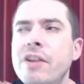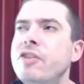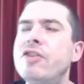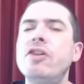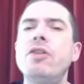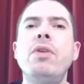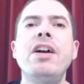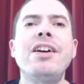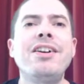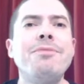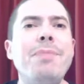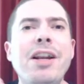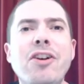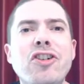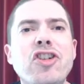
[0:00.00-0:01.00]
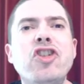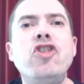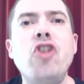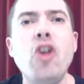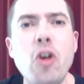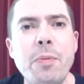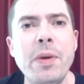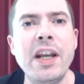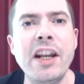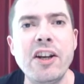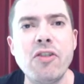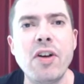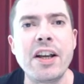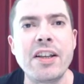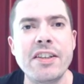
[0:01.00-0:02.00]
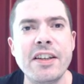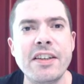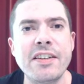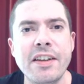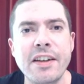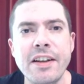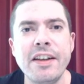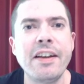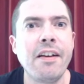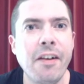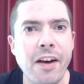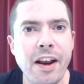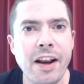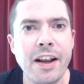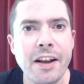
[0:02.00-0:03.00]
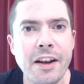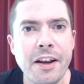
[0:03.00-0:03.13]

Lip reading: Do you know what? Because men look stupid in dresses. All right?